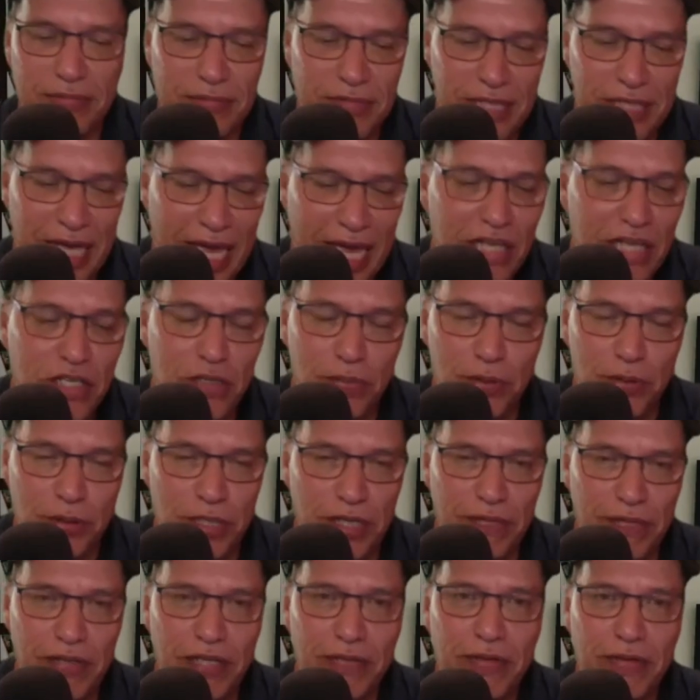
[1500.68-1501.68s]
tangible,
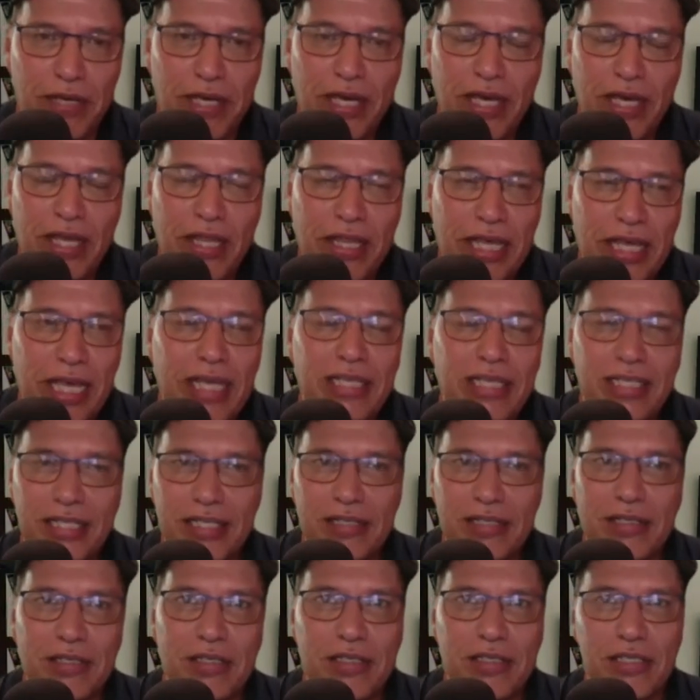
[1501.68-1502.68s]
even if they
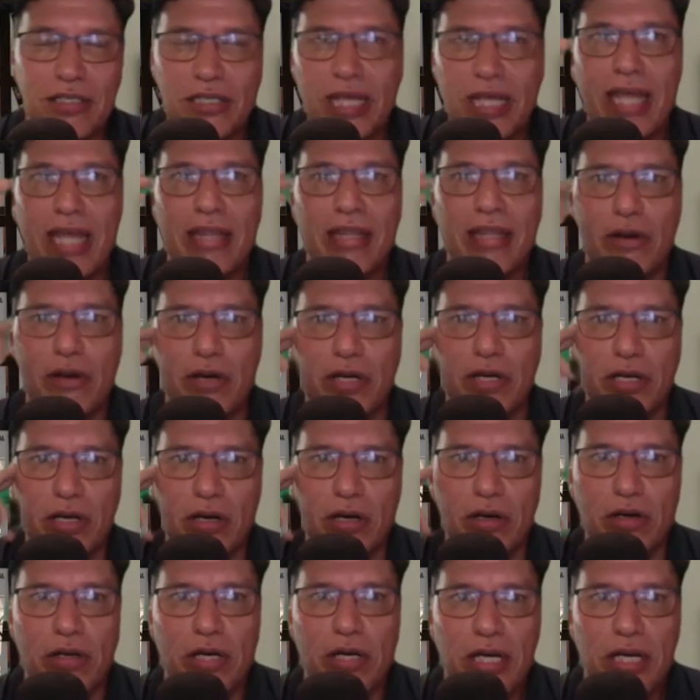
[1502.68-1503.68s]
didn't stand there and
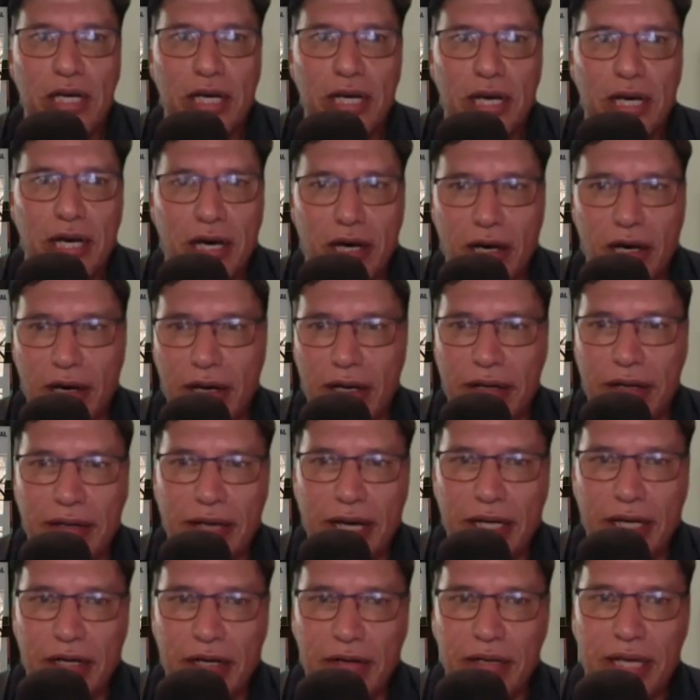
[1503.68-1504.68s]
go, ah,
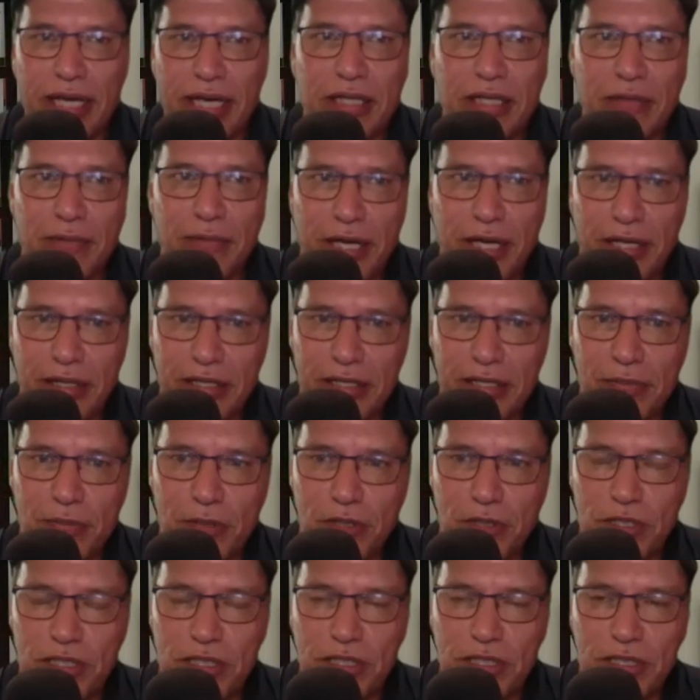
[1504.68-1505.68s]
I don't like the way this
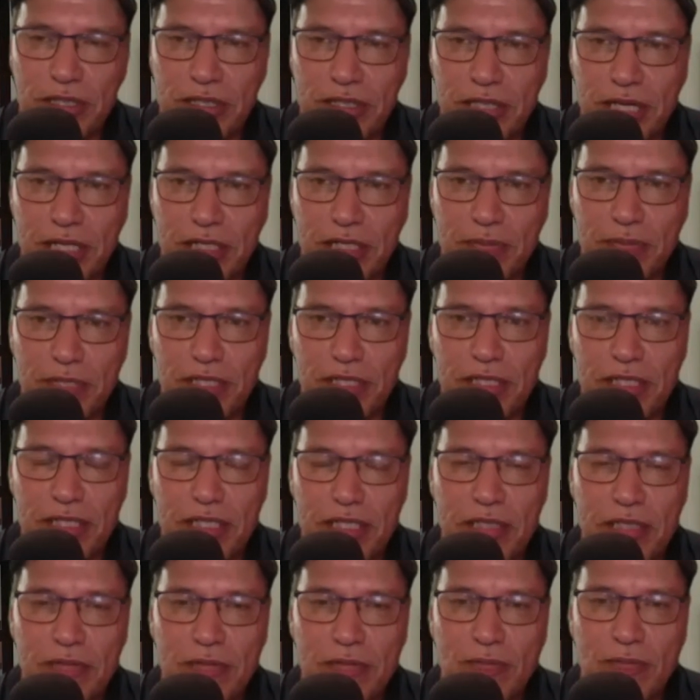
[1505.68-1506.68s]
person does
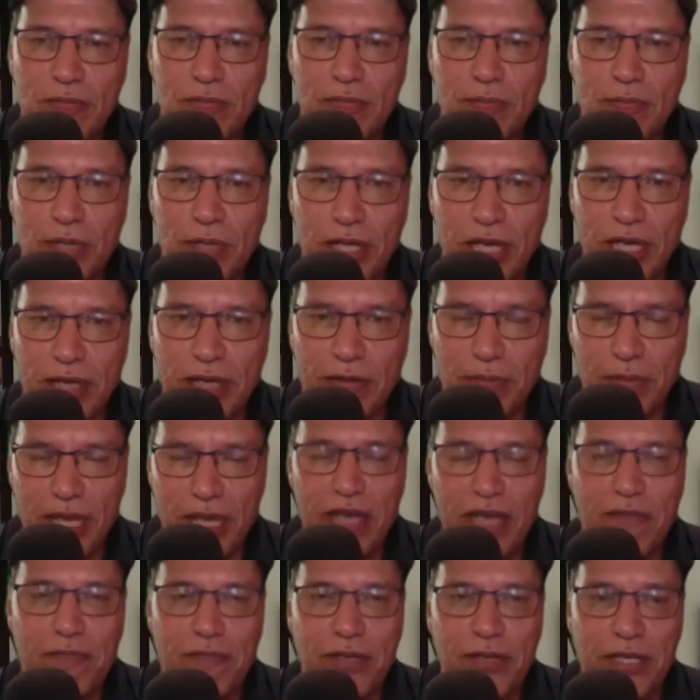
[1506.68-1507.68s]
business, but it
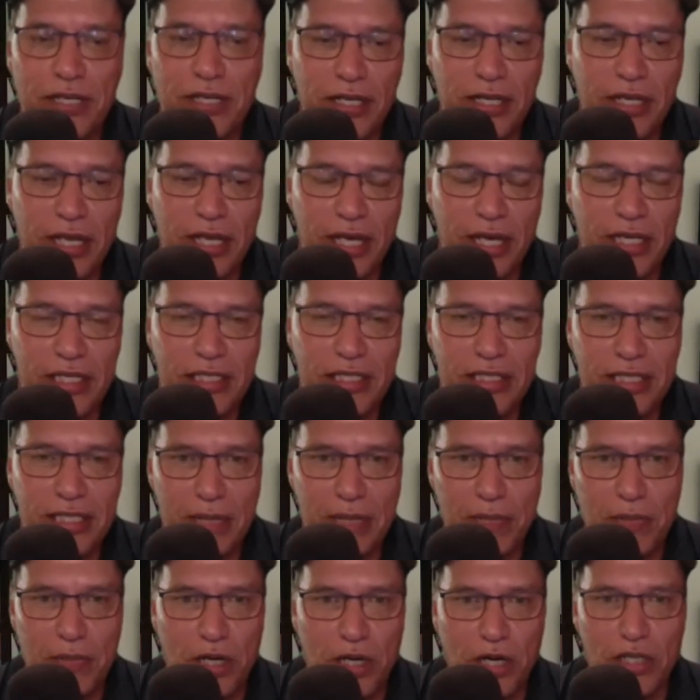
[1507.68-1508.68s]
may have been an, a
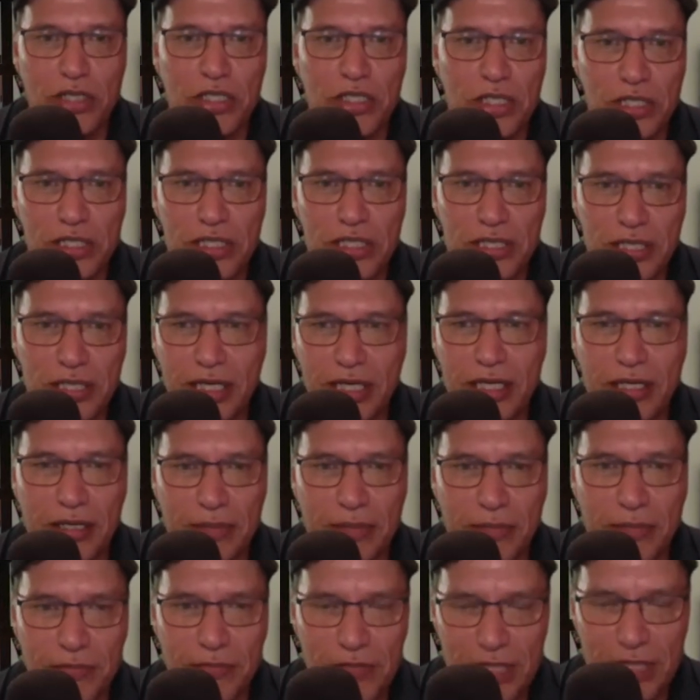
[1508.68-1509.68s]
subconscious
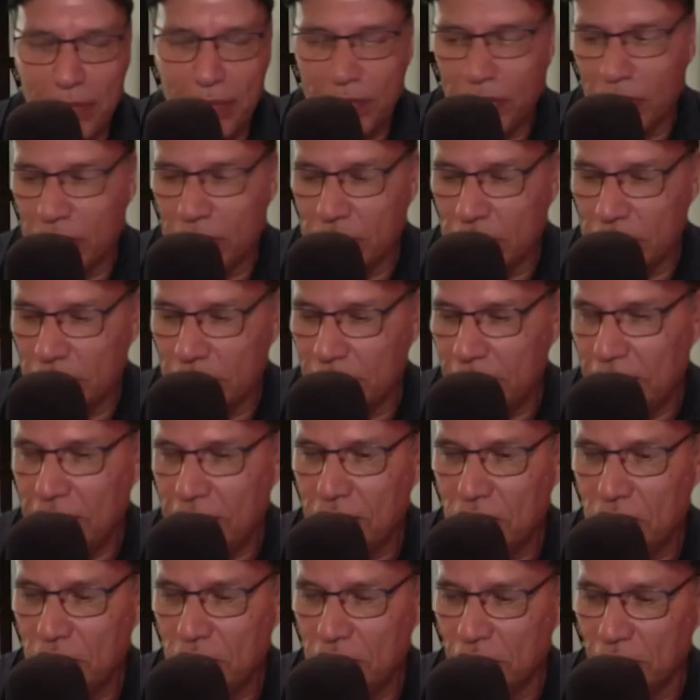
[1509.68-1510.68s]
thing, subconscious
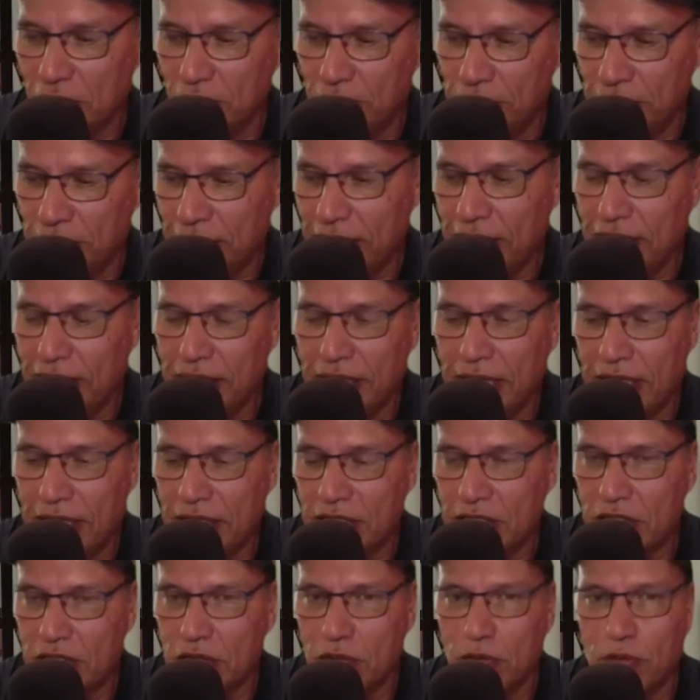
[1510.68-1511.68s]
messaging of being in that
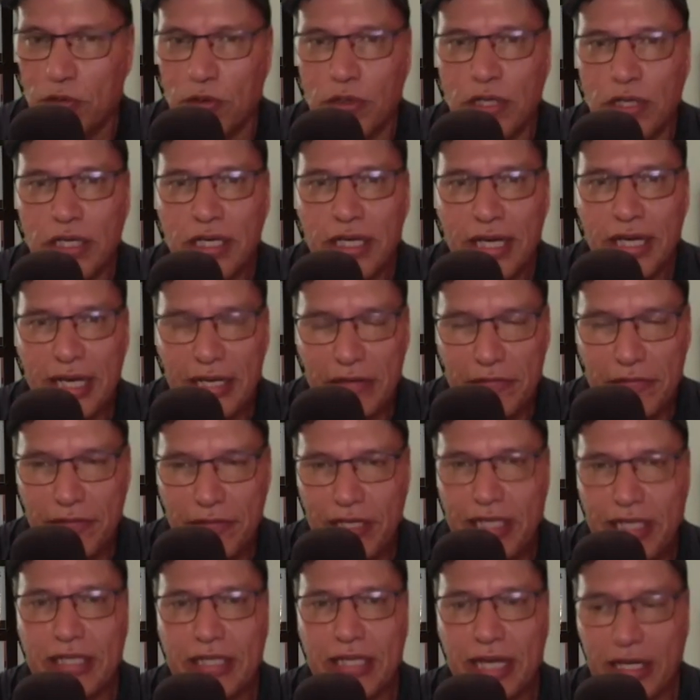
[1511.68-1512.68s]
store and
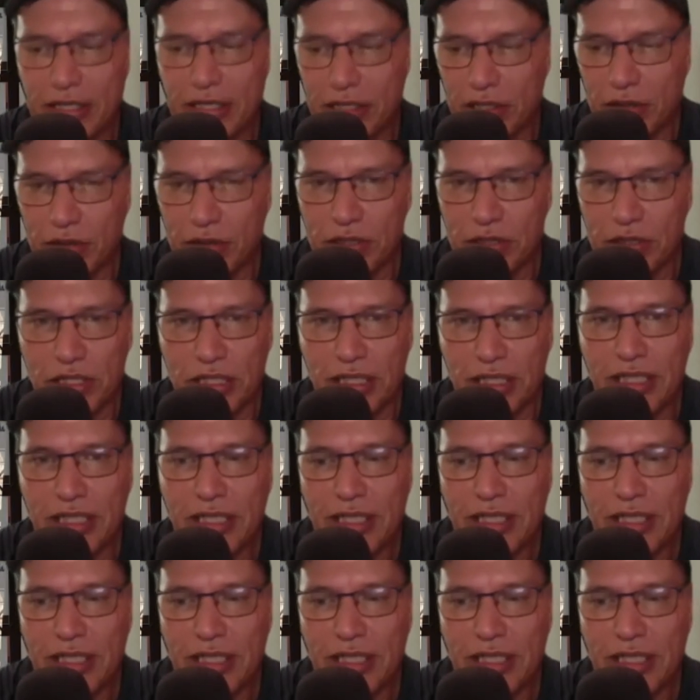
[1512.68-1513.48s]
feeling that culture